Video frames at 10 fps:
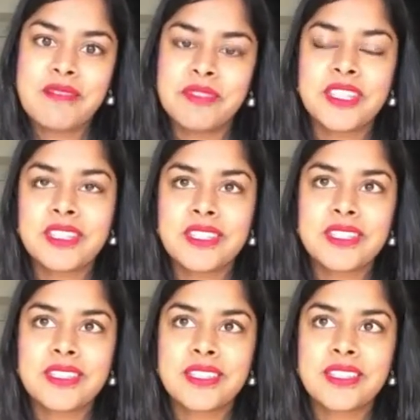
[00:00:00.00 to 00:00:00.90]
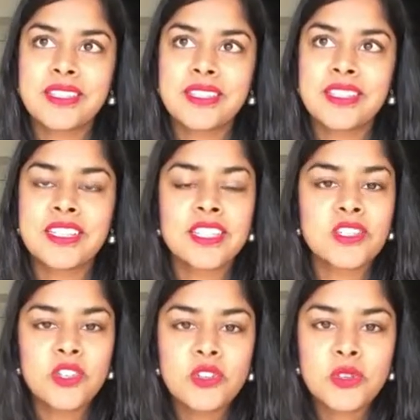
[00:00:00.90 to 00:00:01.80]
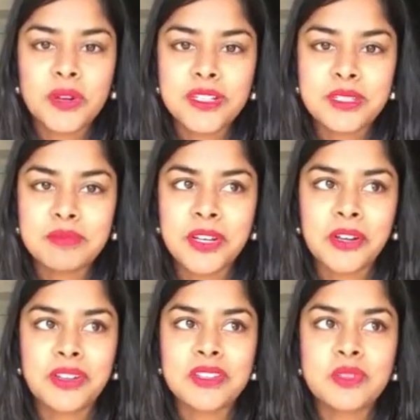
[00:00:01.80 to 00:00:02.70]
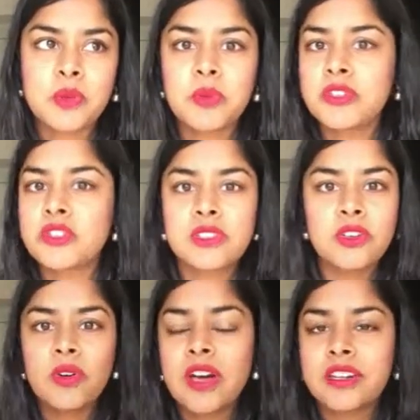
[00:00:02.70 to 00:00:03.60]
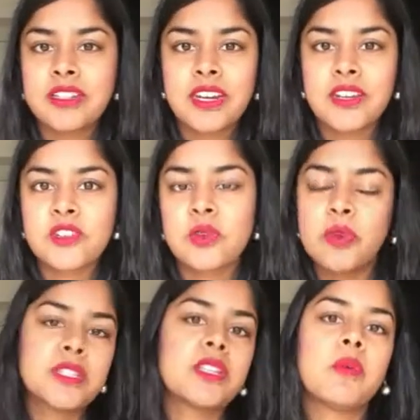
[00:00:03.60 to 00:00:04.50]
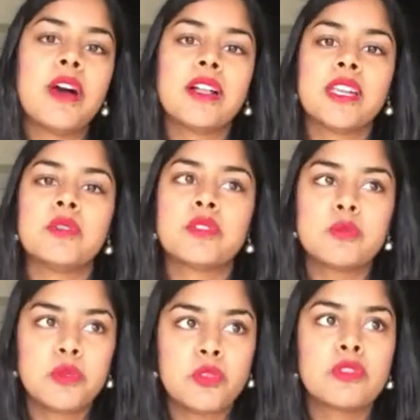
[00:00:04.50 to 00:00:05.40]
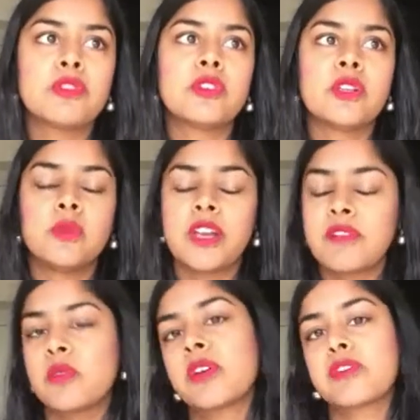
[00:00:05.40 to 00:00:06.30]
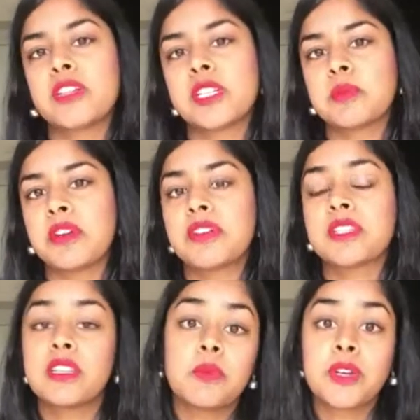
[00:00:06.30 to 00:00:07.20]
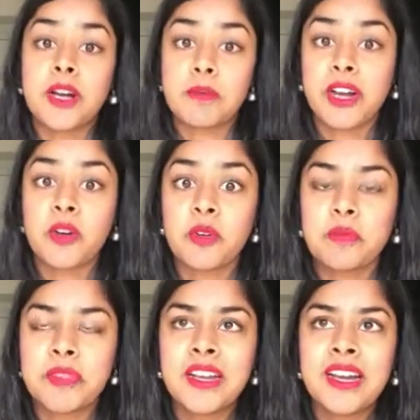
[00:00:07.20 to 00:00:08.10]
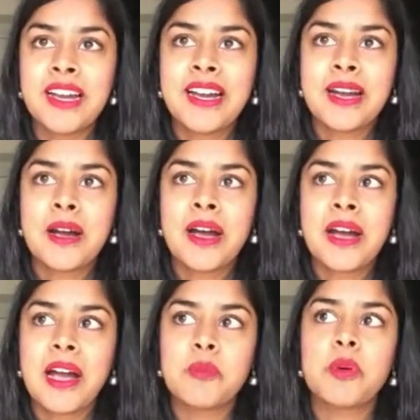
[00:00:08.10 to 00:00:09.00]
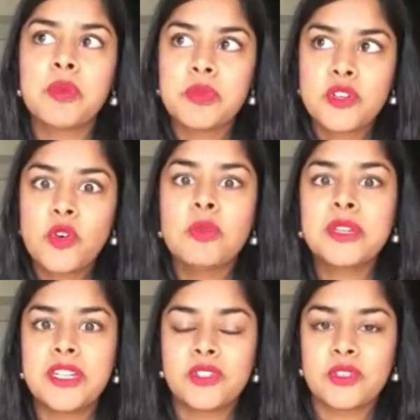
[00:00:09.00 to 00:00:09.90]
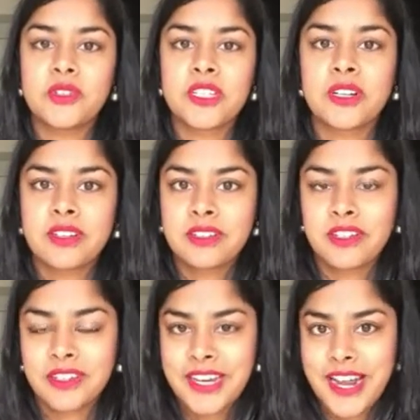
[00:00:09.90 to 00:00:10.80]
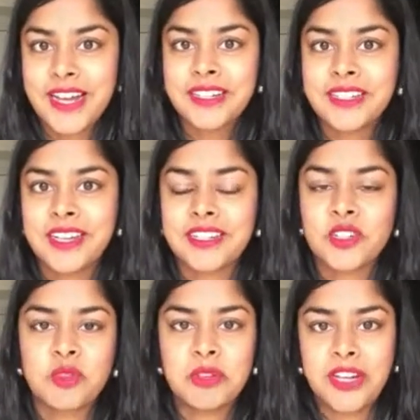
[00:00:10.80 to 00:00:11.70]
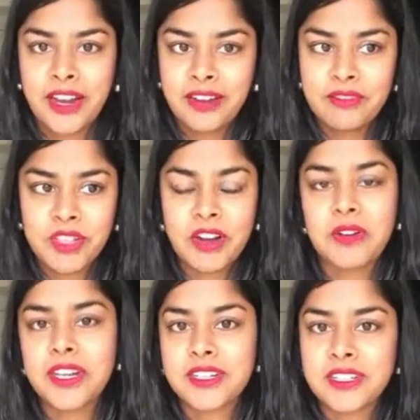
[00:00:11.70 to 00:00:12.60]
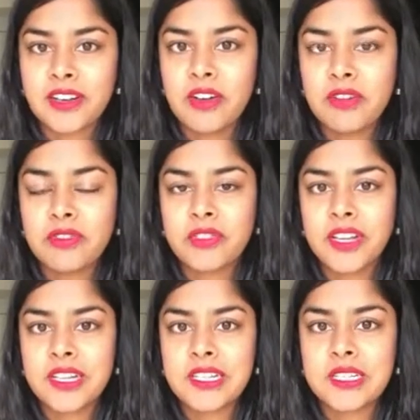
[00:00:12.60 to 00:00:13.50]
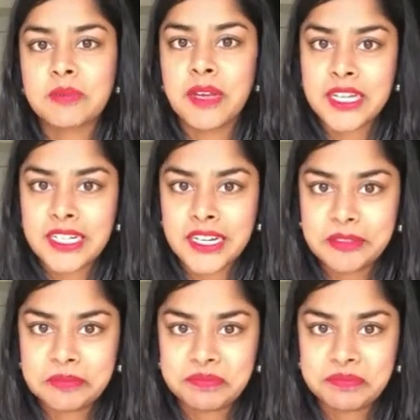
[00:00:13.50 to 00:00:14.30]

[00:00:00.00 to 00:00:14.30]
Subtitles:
This is new to us, because we would just go out into nature once in a while and it was beautiful and we'd have a wonderful experience and then we'd come back home. And what we would normally do to connect and to communicate with our inner self is meditate.